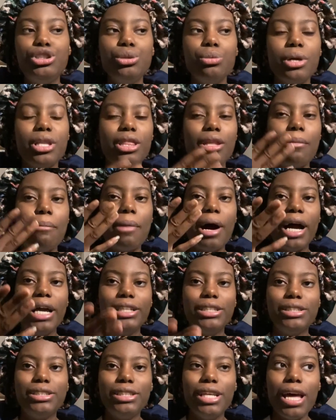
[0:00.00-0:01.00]
you in the
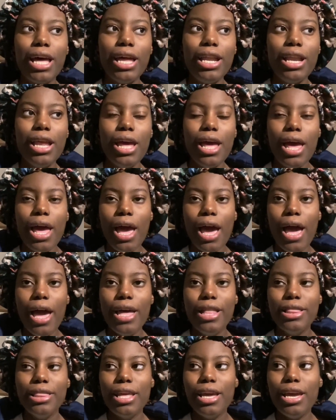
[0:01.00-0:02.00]
mindset,
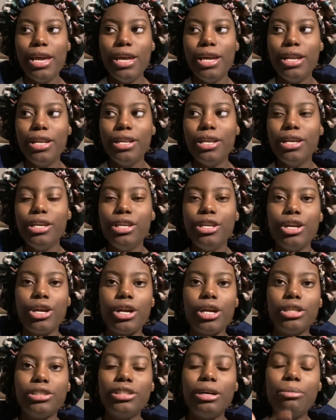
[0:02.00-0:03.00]
and then
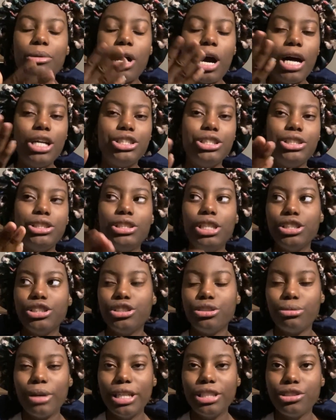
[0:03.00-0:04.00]
your subconscious does
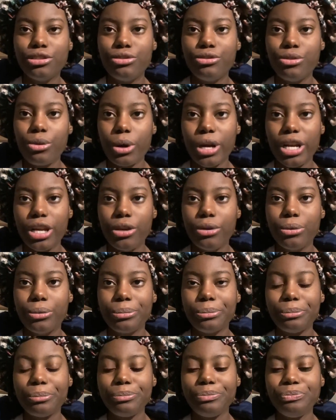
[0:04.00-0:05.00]
the rest for you.
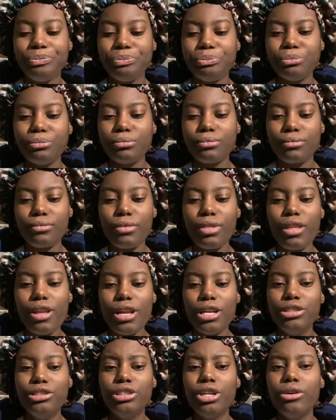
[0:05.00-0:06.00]

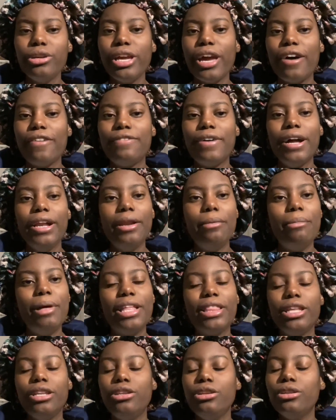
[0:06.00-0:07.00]
So yeah, find a
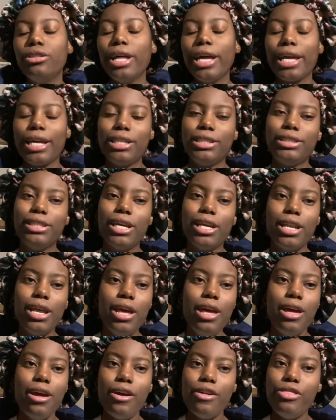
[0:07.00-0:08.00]
method. Like I said,
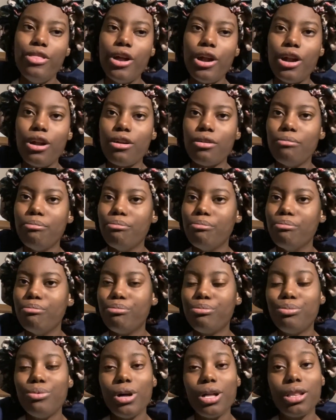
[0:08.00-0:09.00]
there are
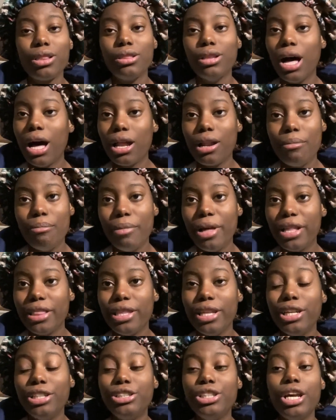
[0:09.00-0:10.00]
a lot of
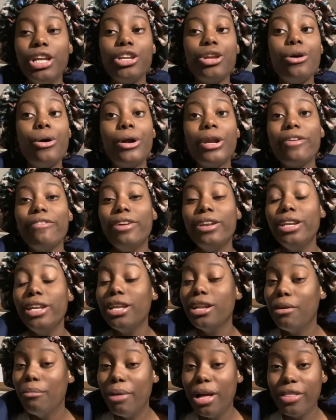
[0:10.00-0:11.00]
methods, and you don't even need
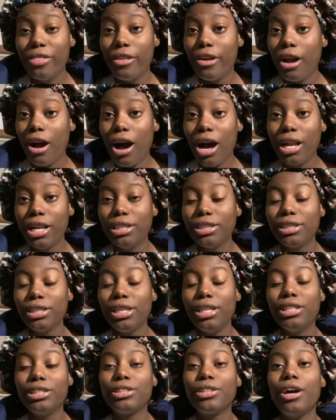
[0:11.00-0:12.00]
a method.
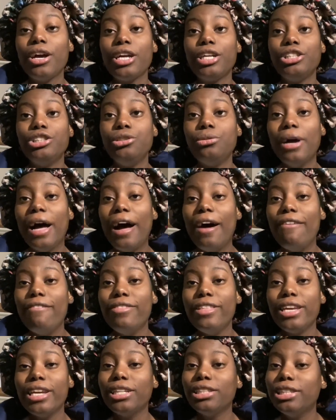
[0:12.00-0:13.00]
Honestly, as long as you have
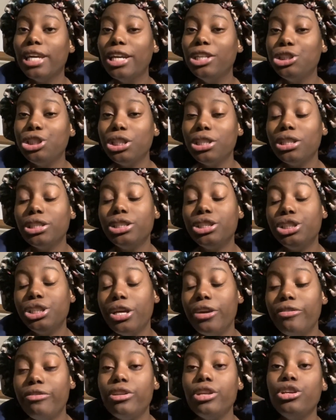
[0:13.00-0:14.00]
the intention to
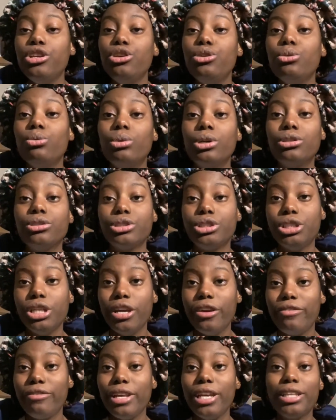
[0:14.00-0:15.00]
shift, you will
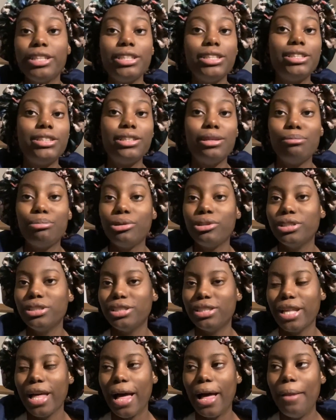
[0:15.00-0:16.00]
shift. It's as simple as
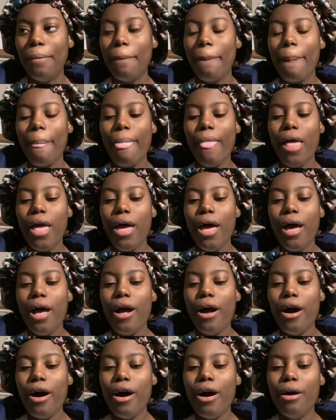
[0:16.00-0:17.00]
that.
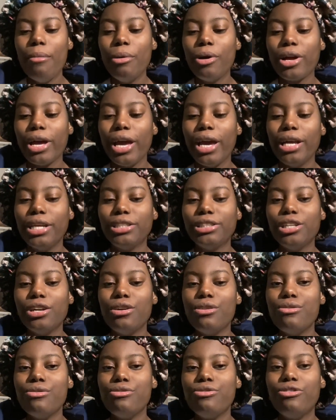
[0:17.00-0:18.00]
Okay,
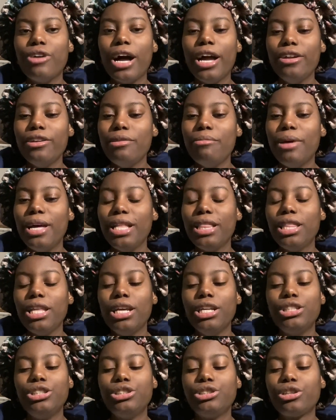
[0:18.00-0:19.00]
so find a
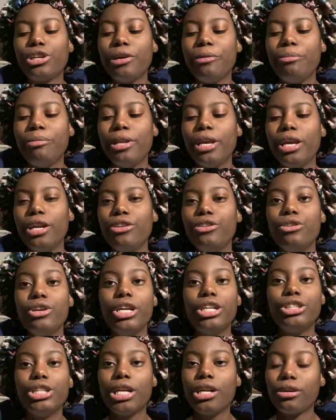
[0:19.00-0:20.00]
method, scripting, do
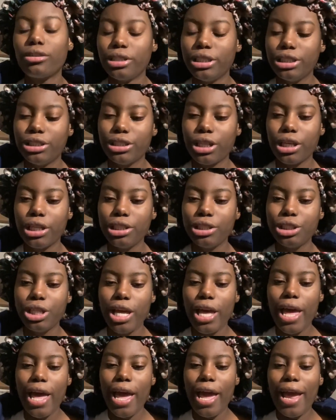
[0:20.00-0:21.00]
your general research.
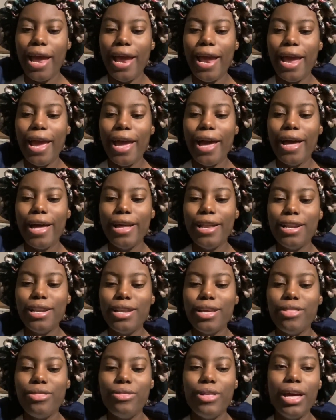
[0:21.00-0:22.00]
And
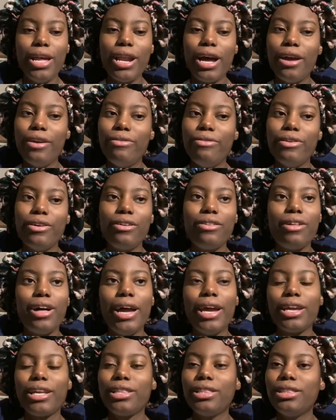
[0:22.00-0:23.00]
then I feel like,